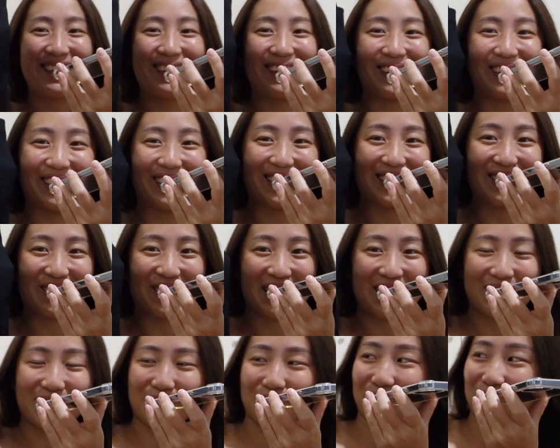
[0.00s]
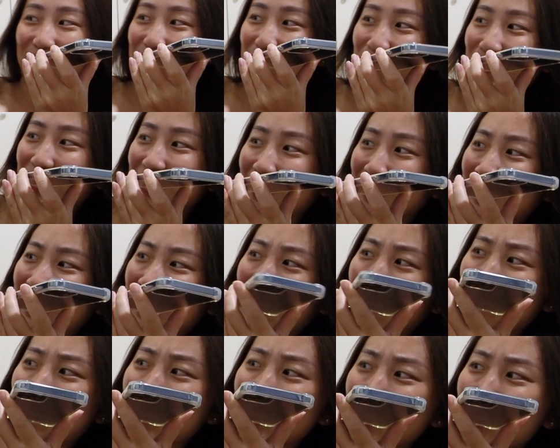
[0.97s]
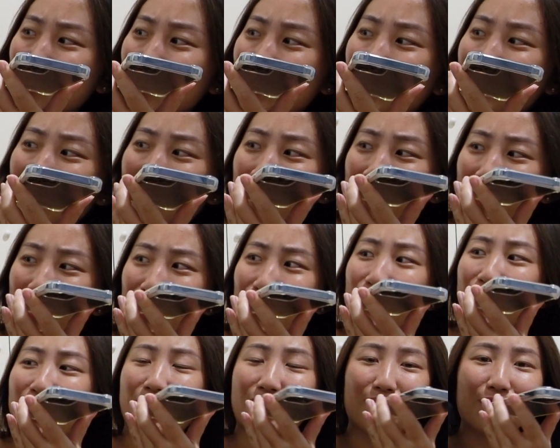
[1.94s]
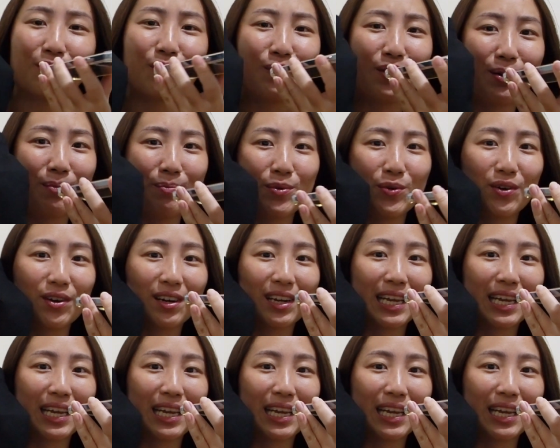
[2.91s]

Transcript: Okay, so that's the first one. I might just stop there. Okay, I'll go one more.